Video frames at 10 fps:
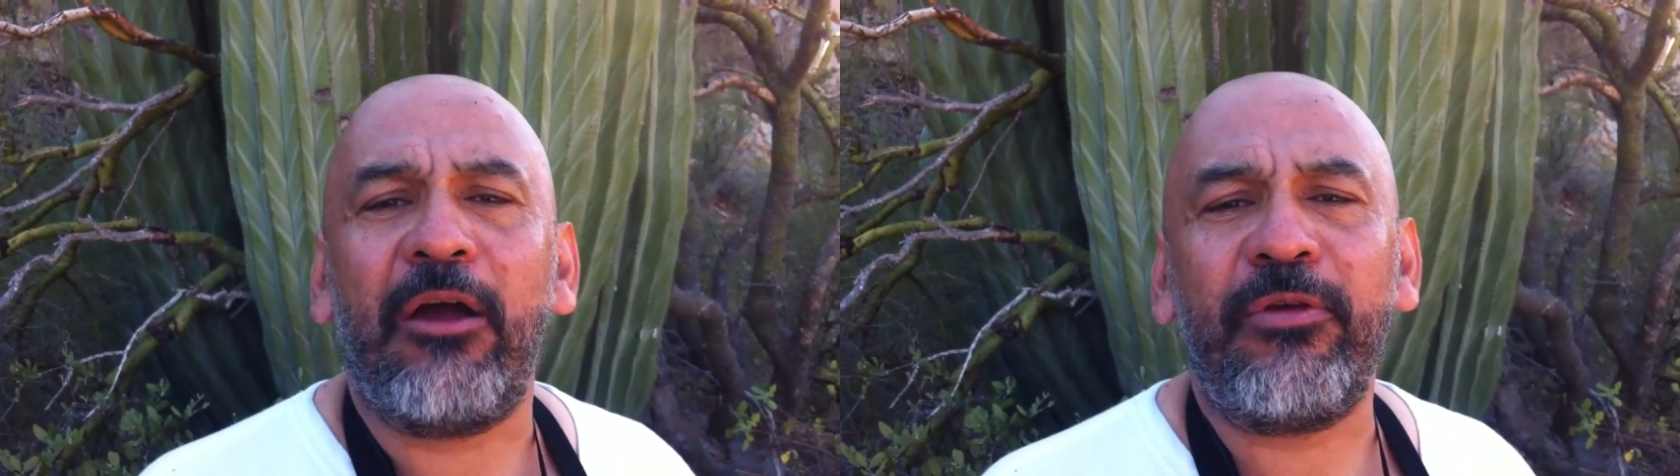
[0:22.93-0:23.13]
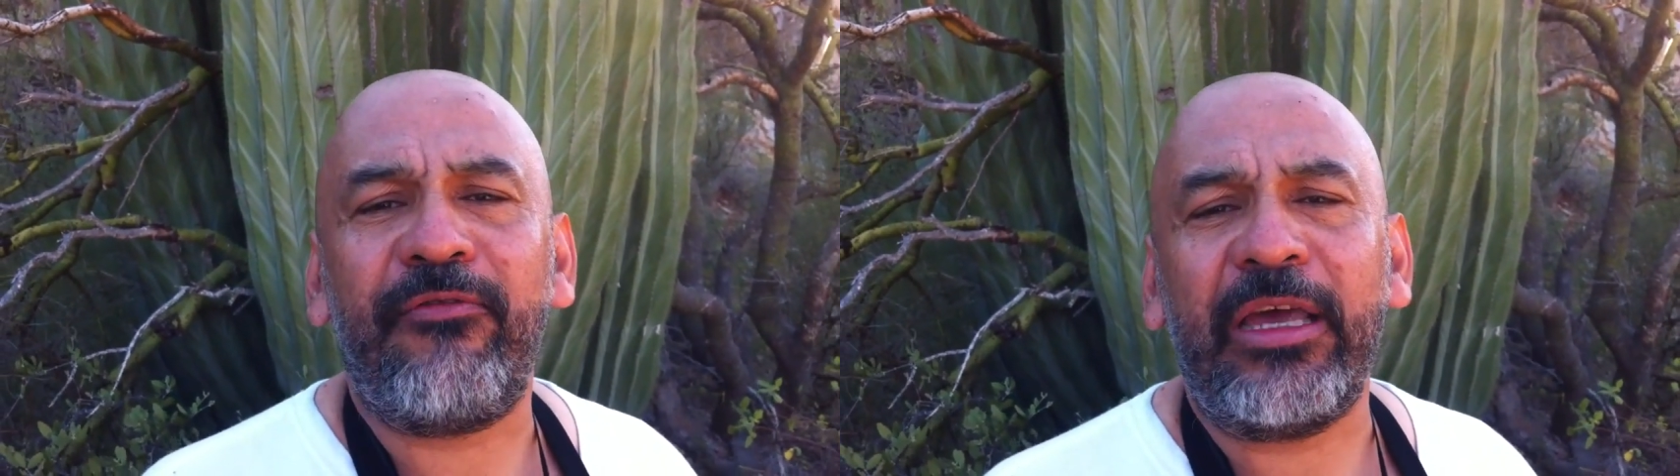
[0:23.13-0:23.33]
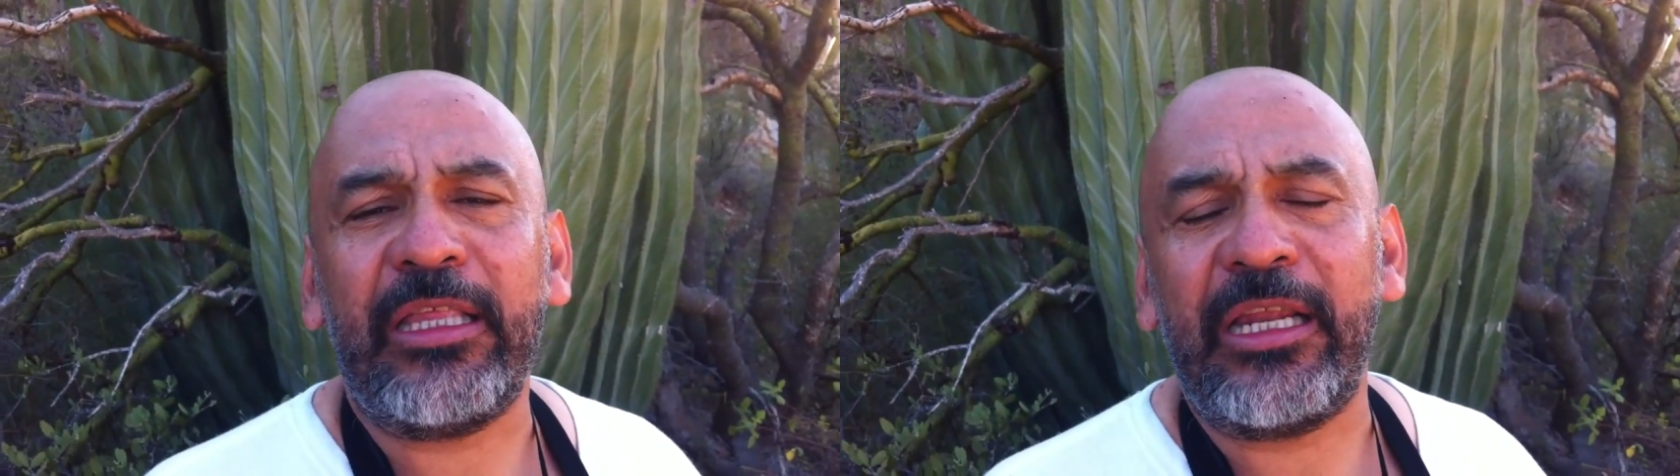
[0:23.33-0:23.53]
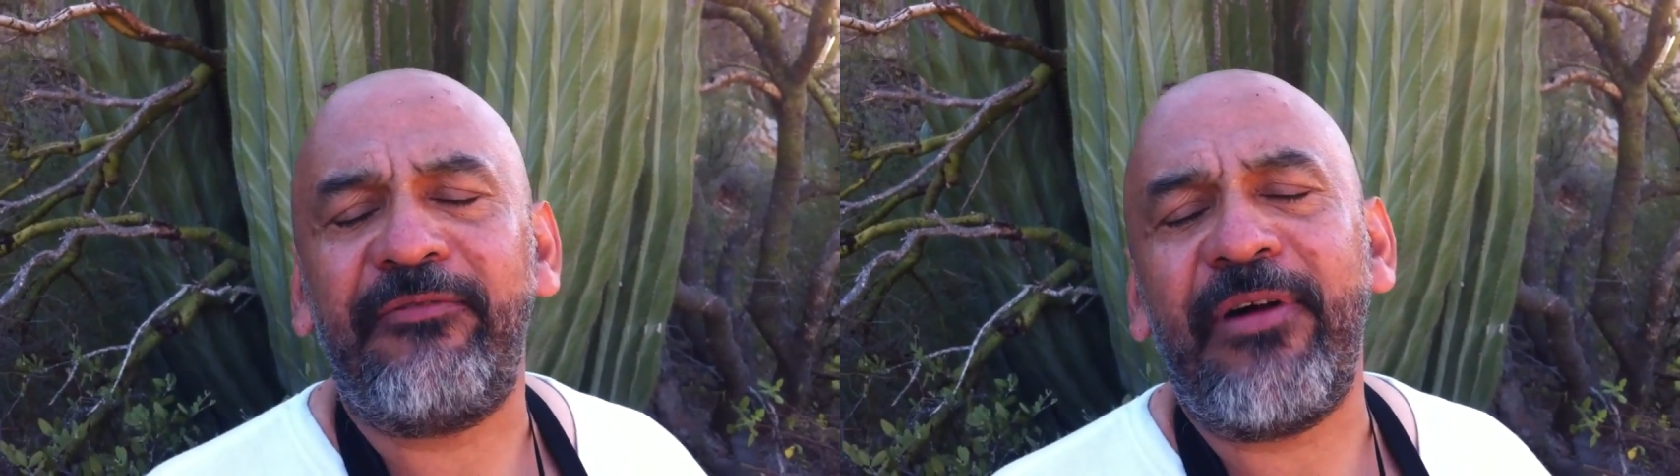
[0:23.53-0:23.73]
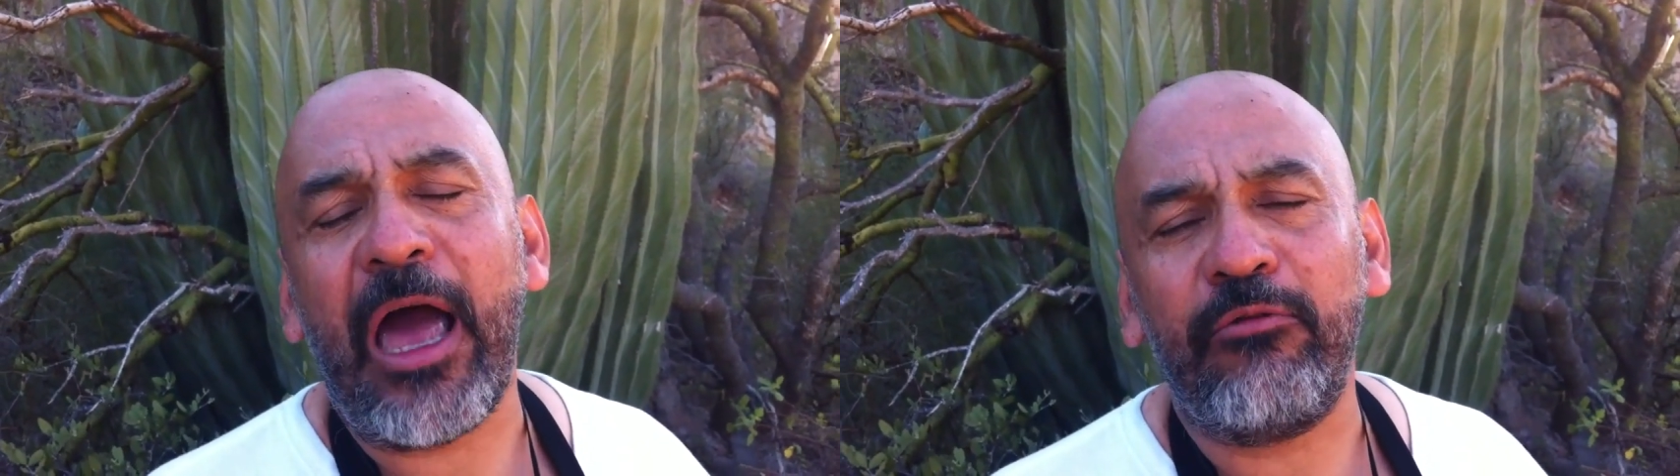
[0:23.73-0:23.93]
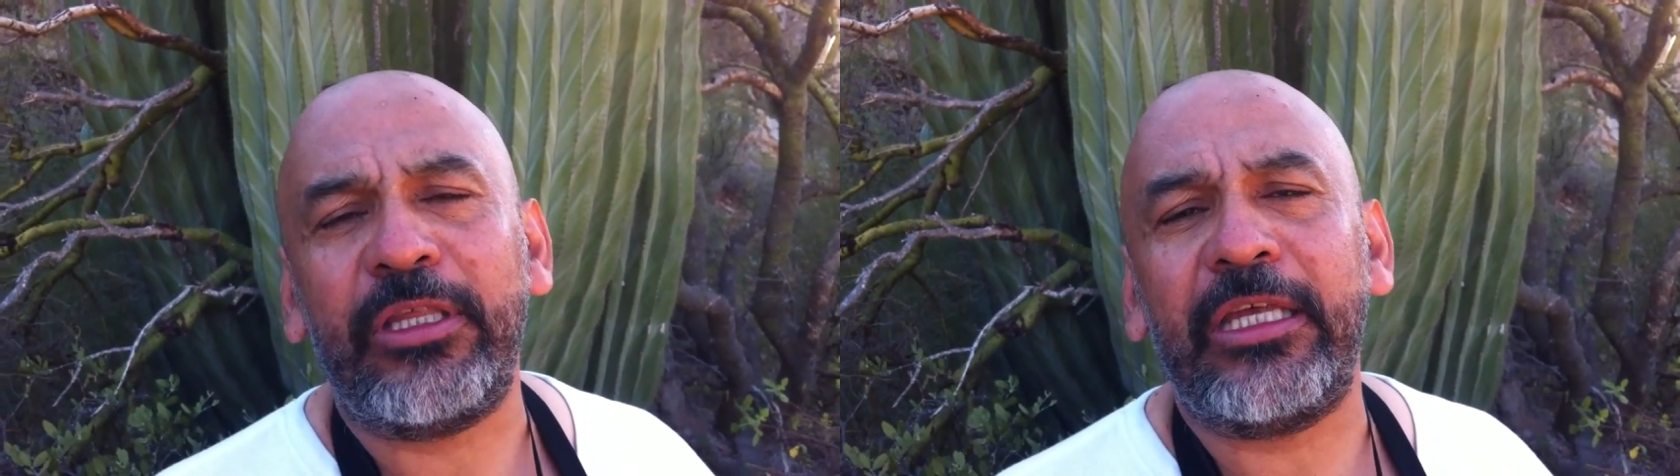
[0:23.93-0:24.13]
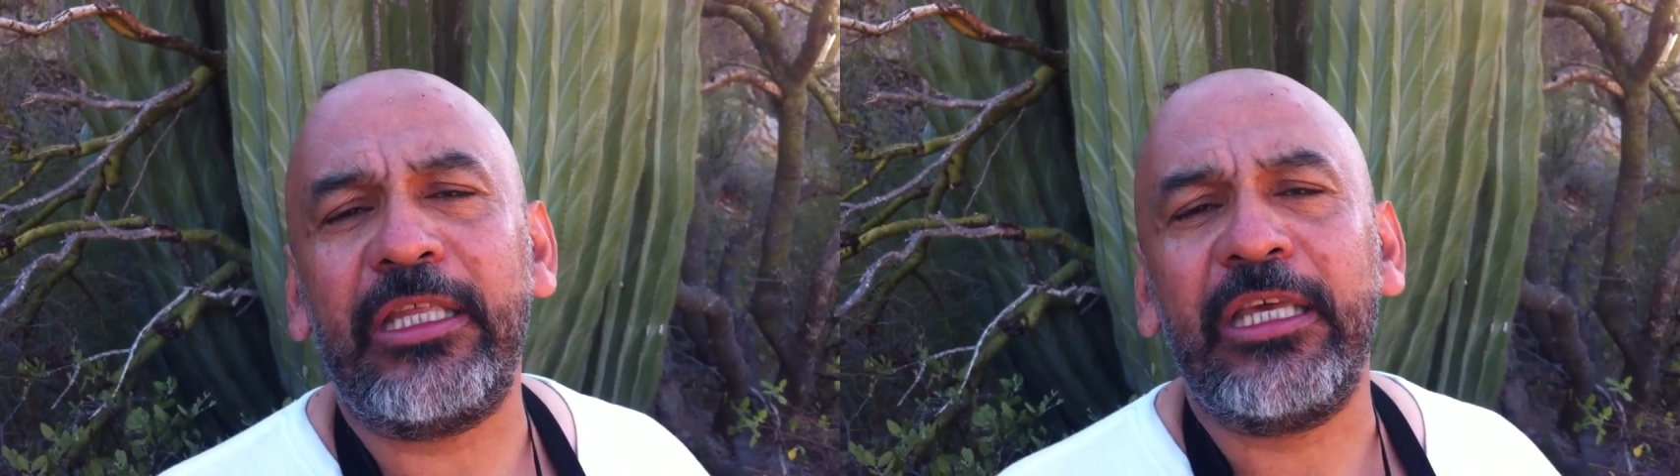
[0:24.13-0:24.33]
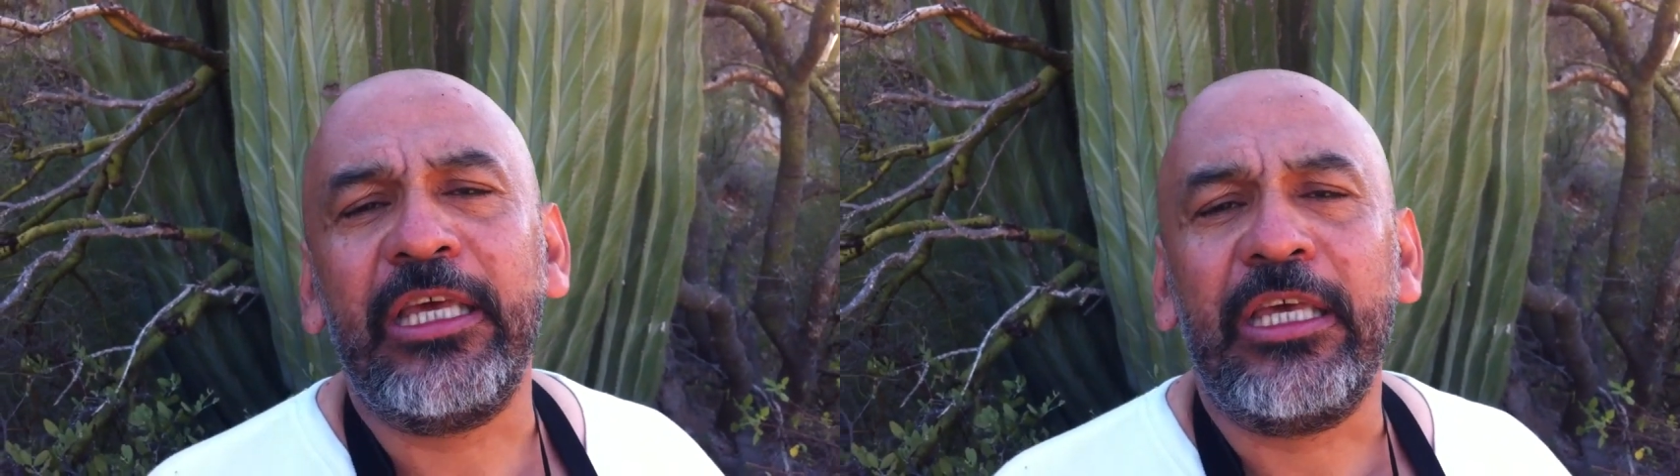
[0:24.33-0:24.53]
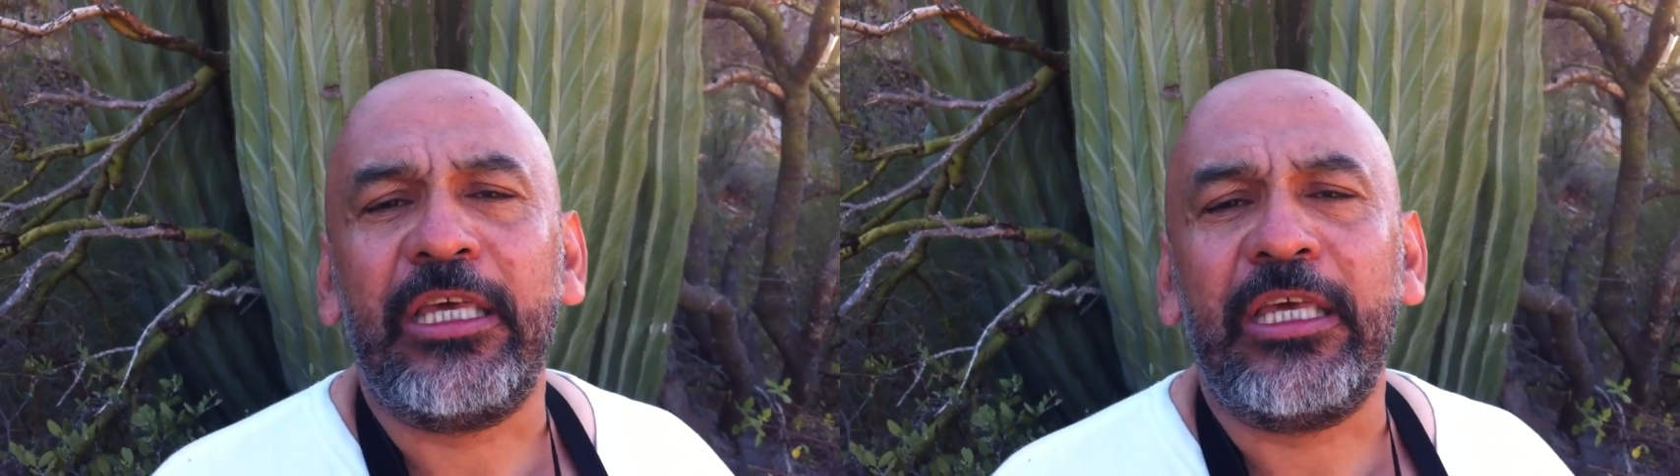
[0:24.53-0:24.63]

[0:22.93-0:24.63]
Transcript: and we finally found it